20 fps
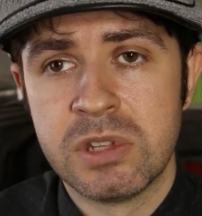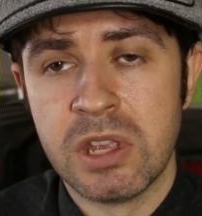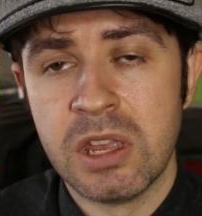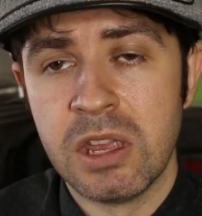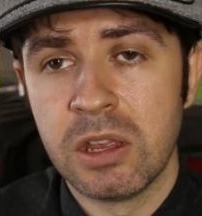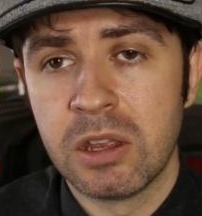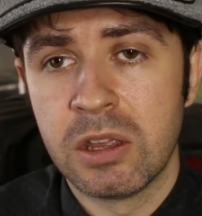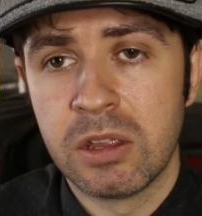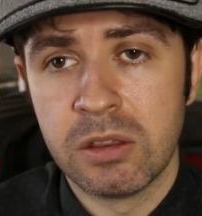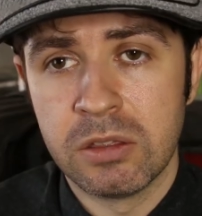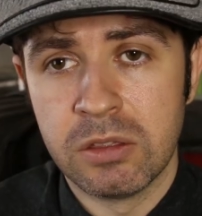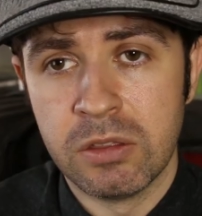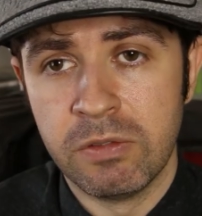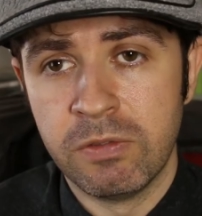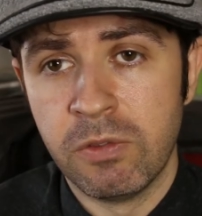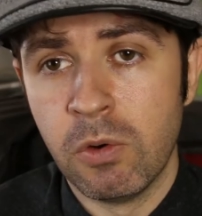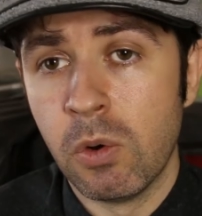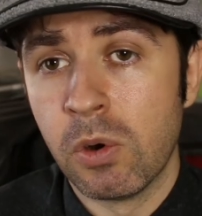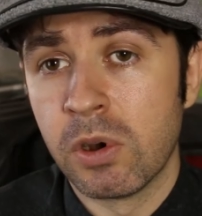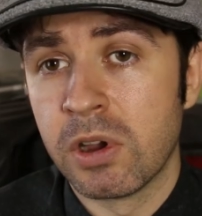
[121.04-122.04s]
take the
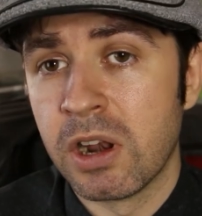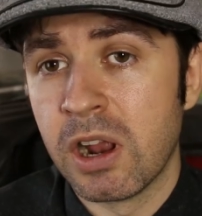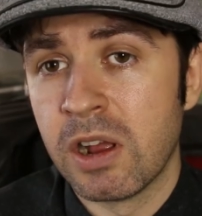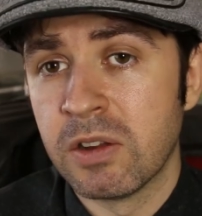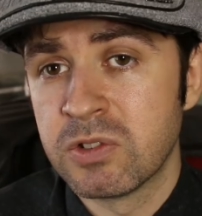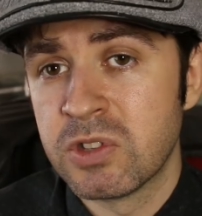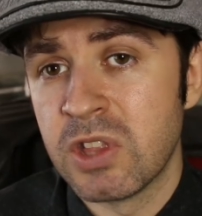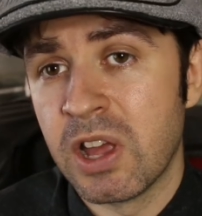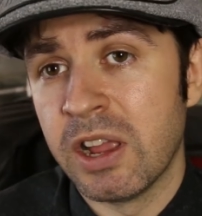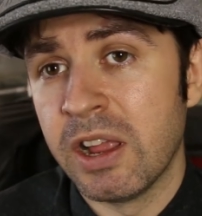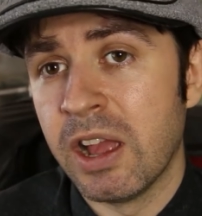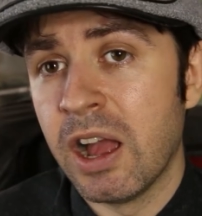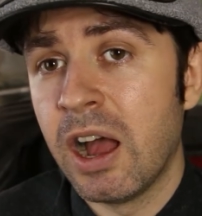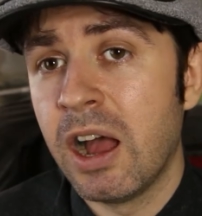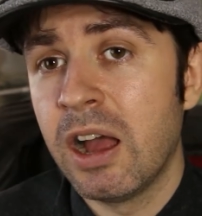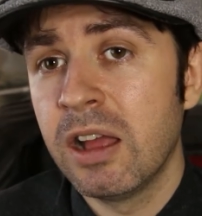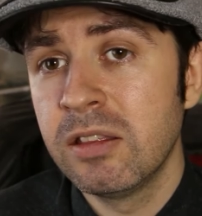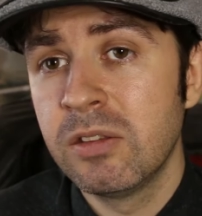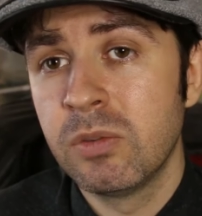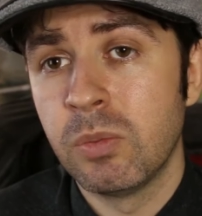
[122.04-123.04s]
photographs that I
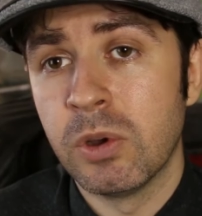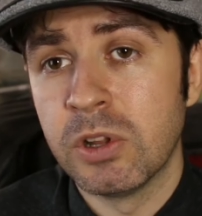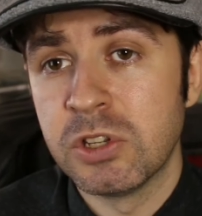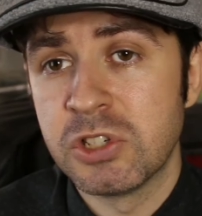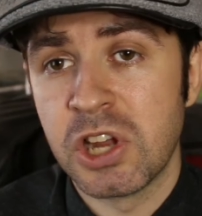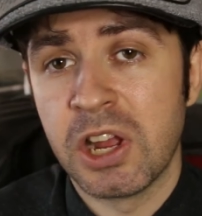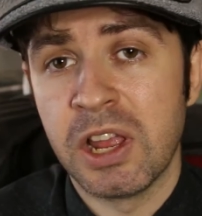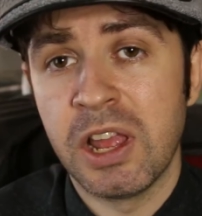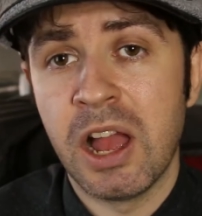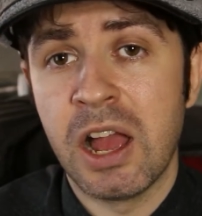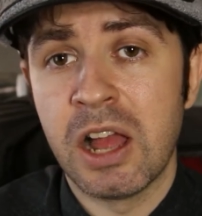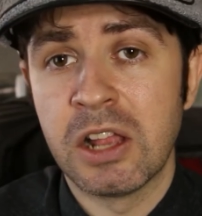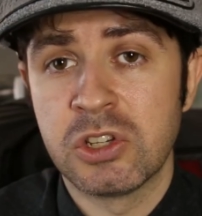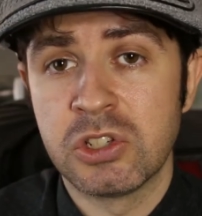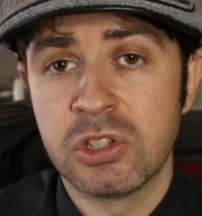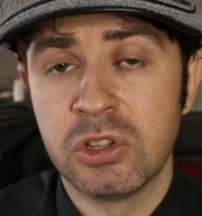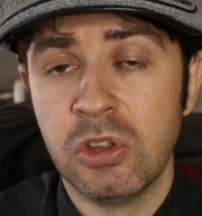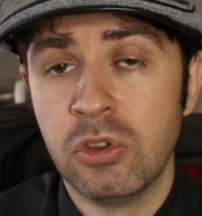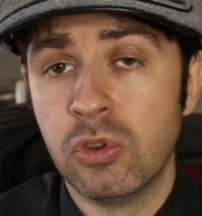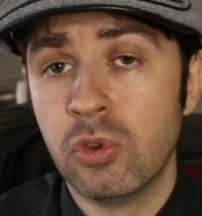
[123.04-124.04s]
had, which I actually